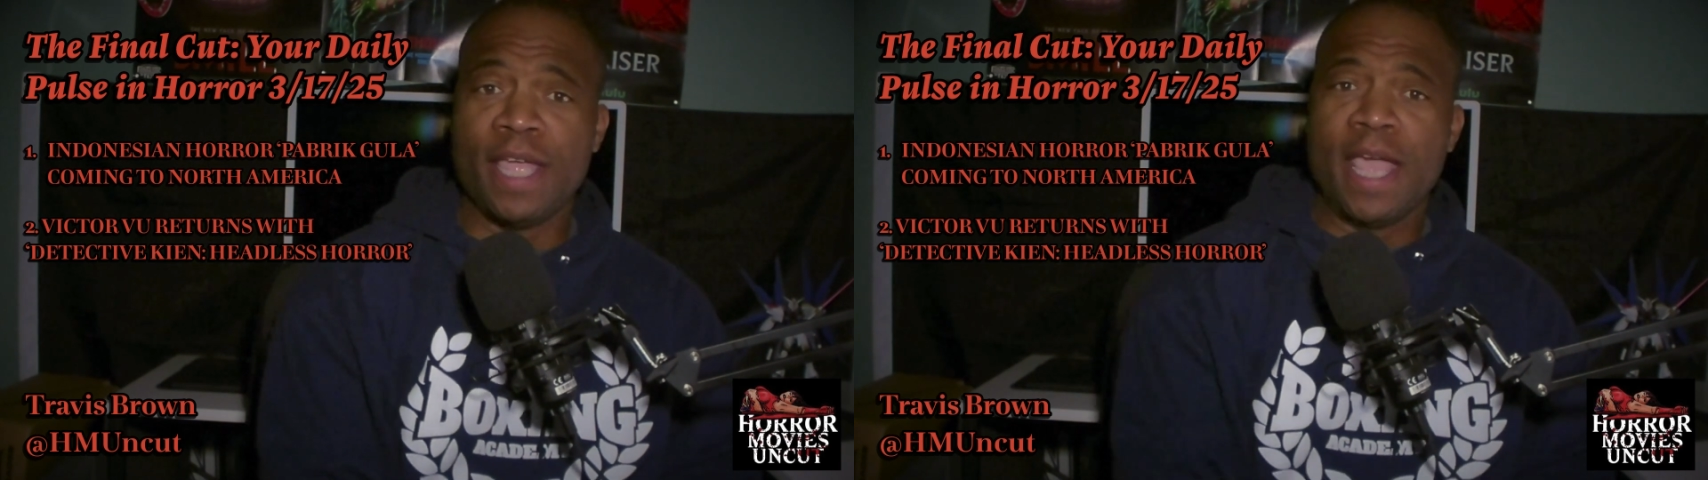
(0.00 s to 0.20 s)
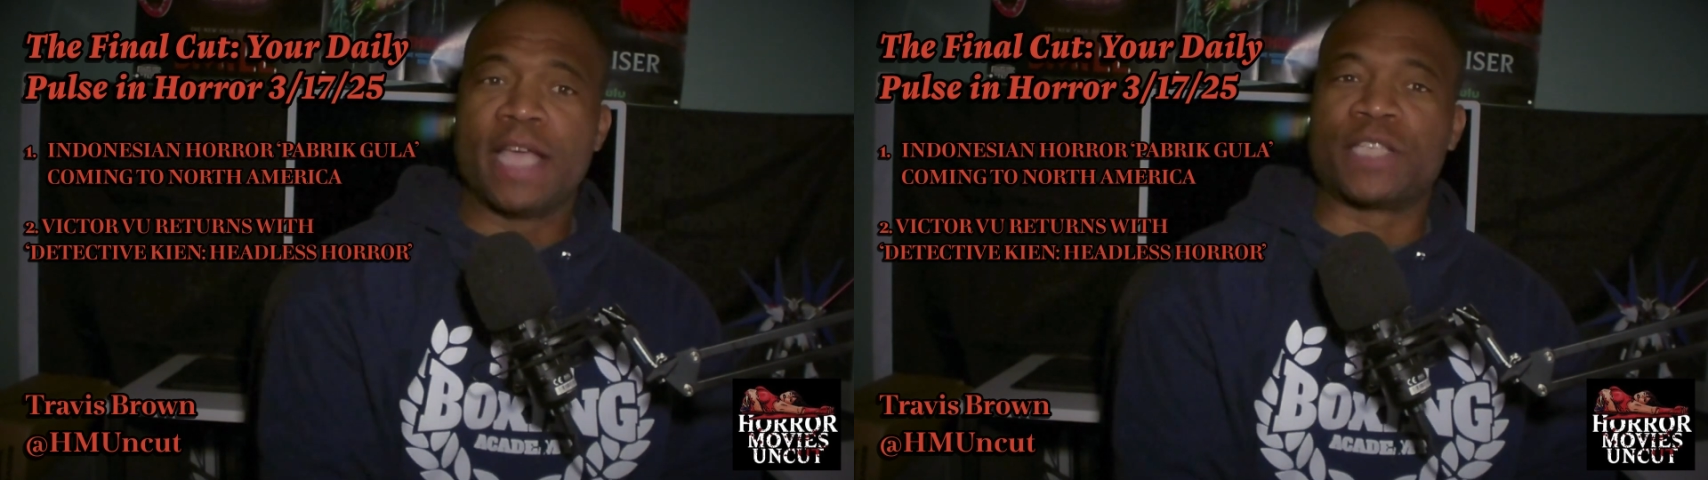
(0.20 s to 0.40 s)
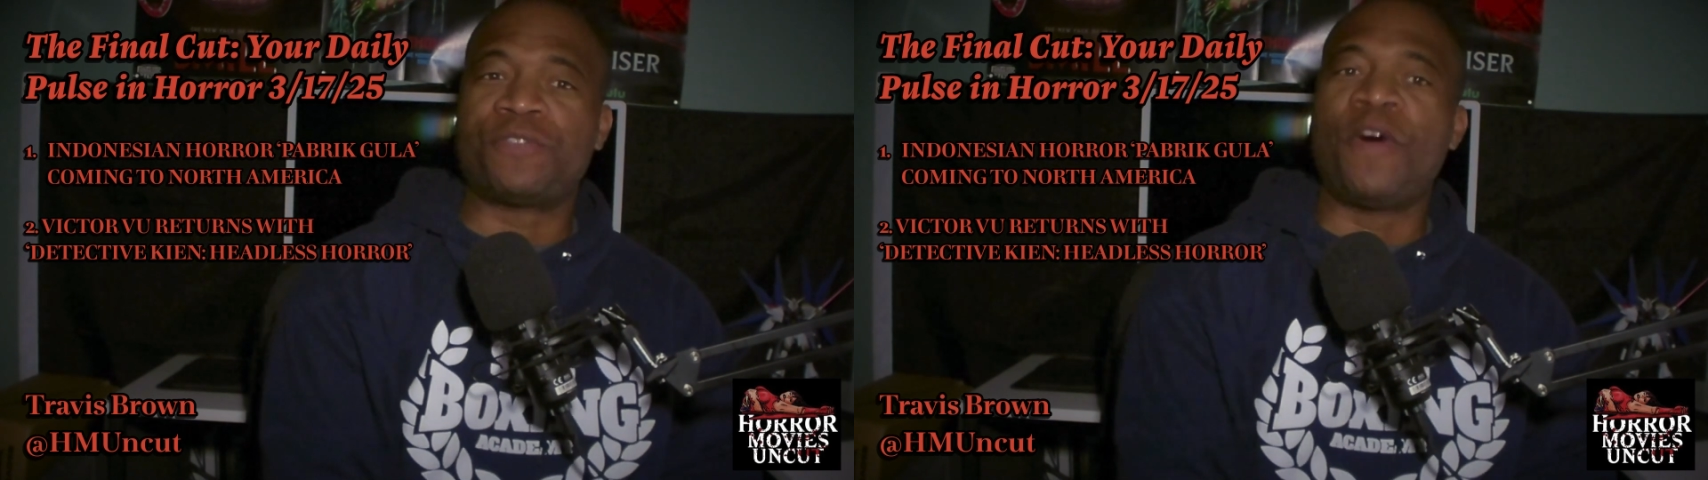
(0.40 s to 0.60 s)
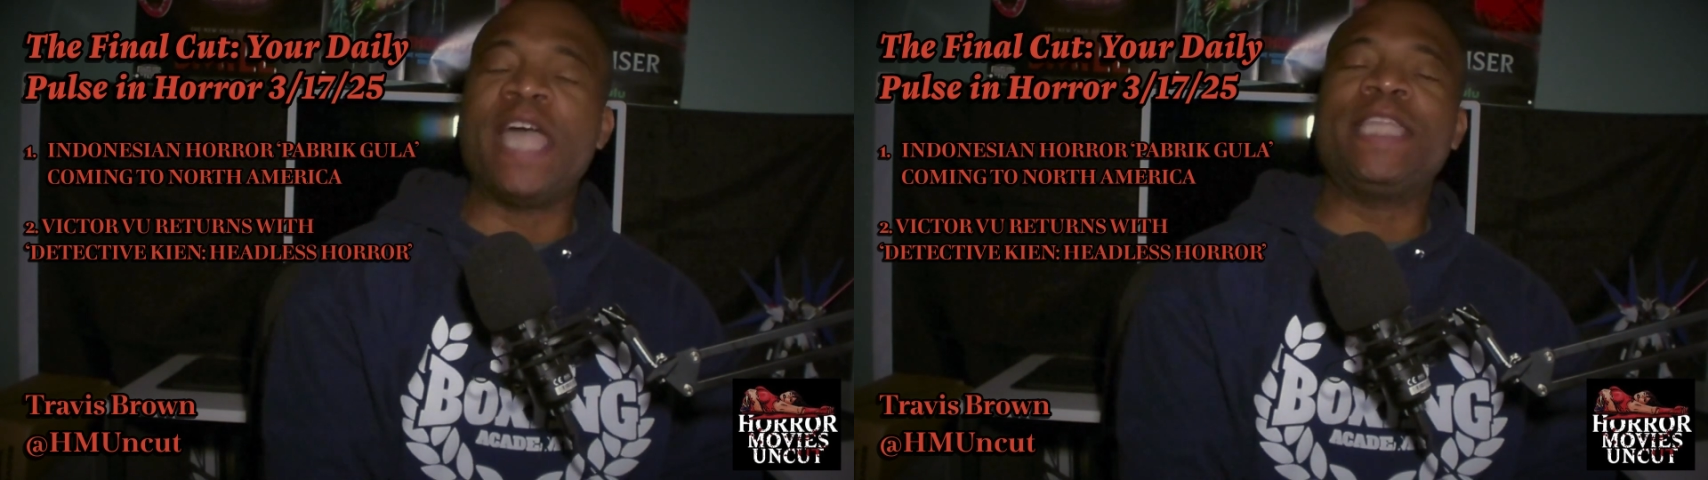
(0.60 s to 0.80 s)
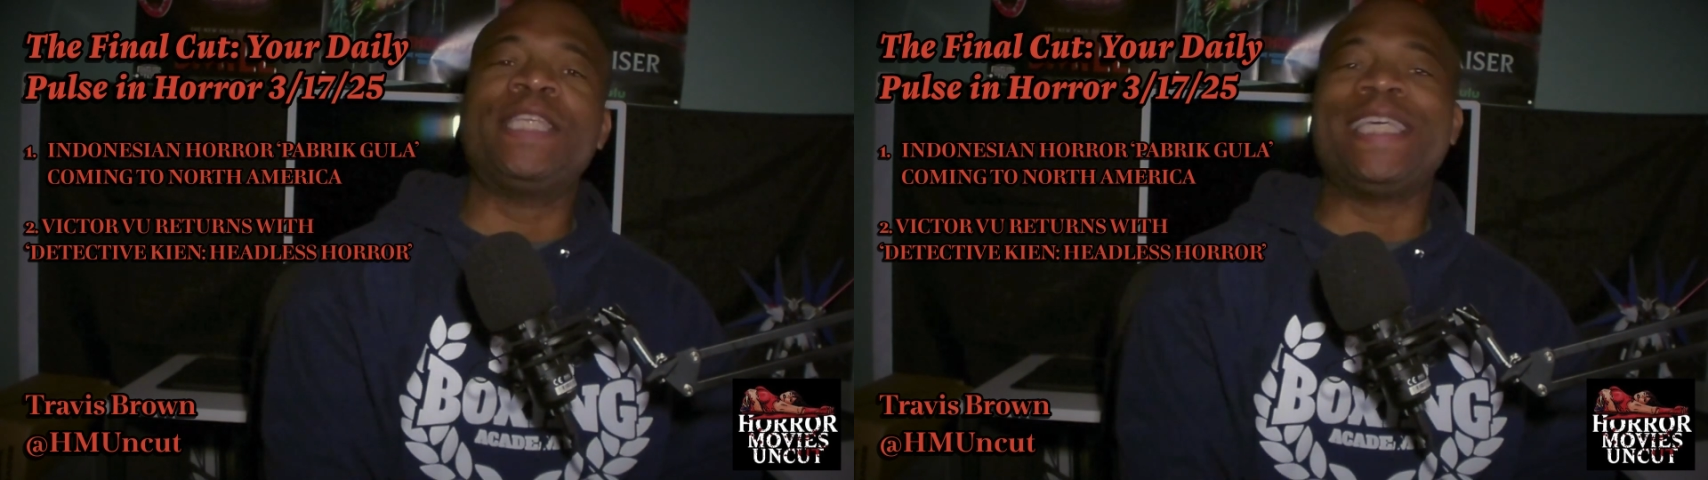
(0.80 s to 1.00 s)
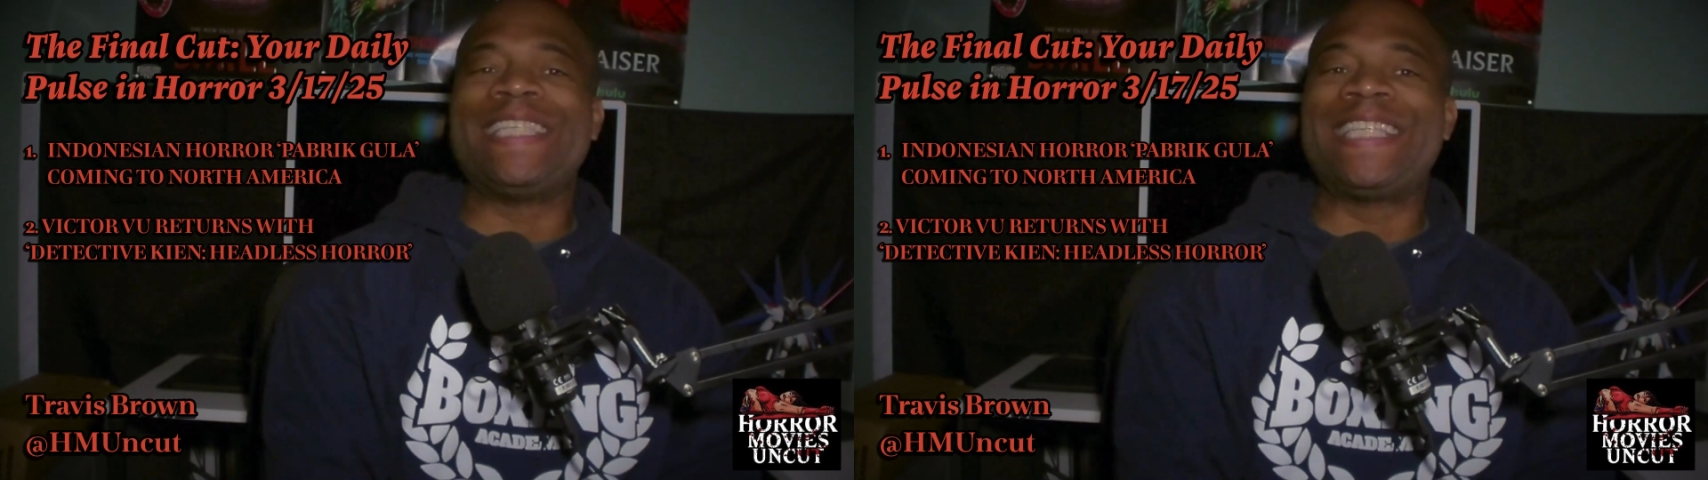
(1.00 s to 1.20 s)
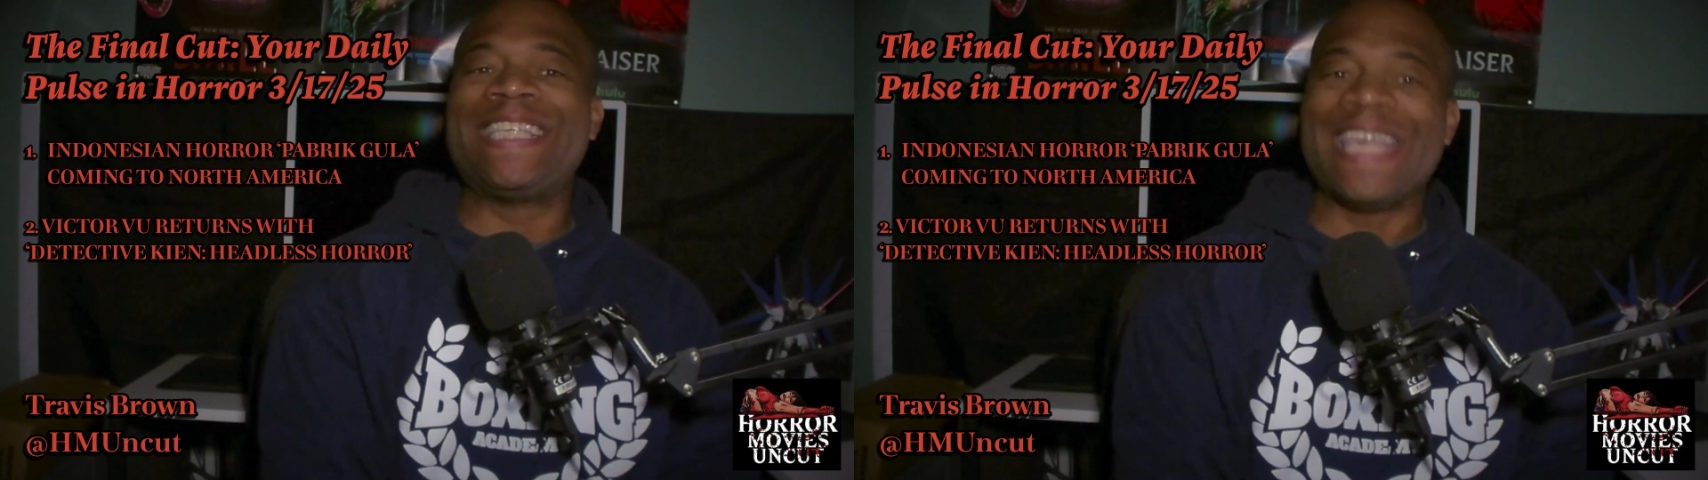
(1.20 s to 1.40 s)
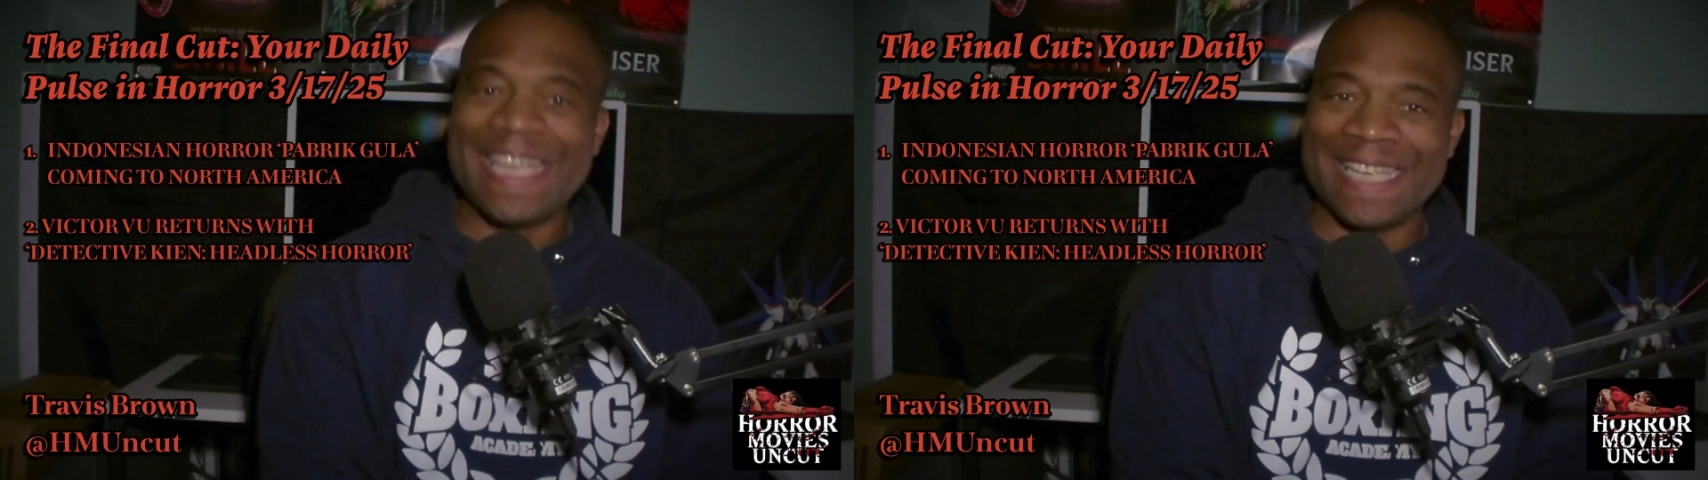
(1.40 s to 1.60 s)
has finally
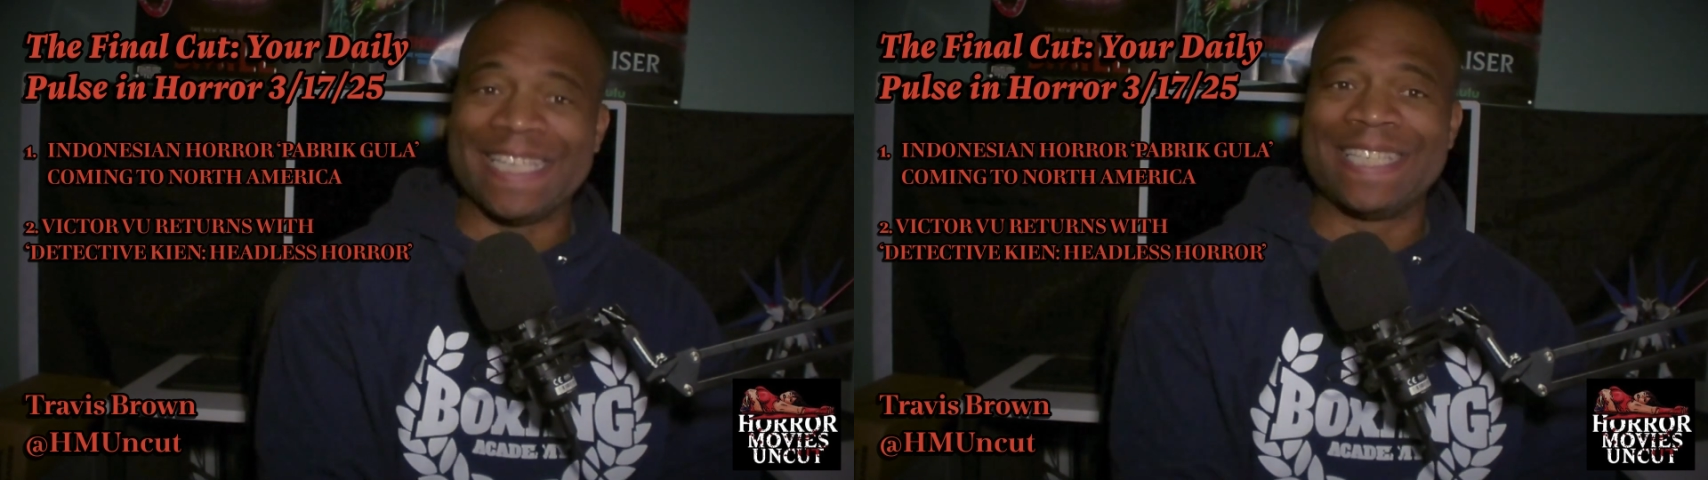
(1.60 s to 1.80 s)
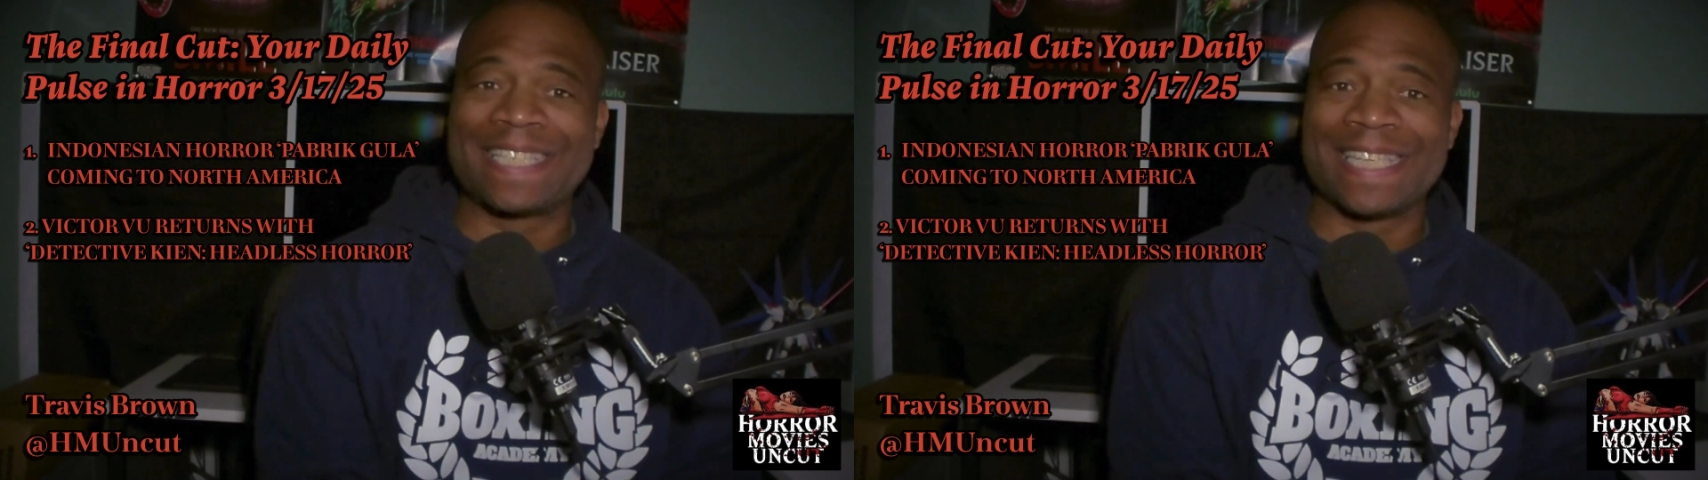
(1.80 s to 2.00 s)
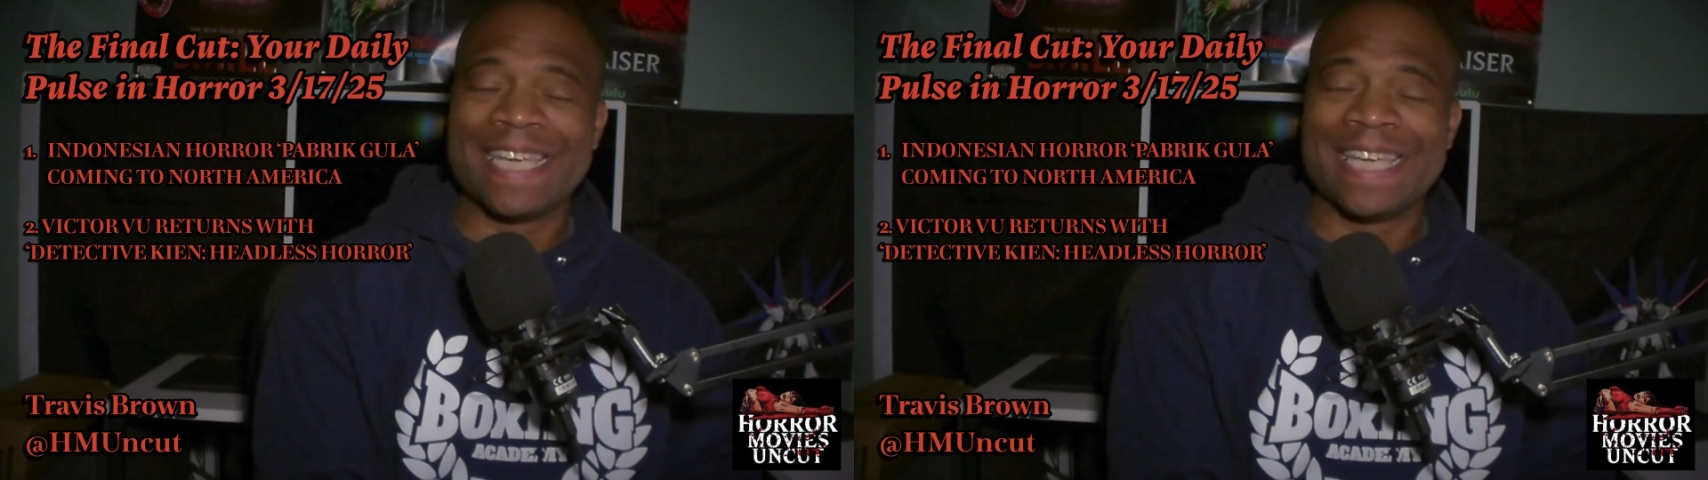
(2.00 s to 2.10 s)
teased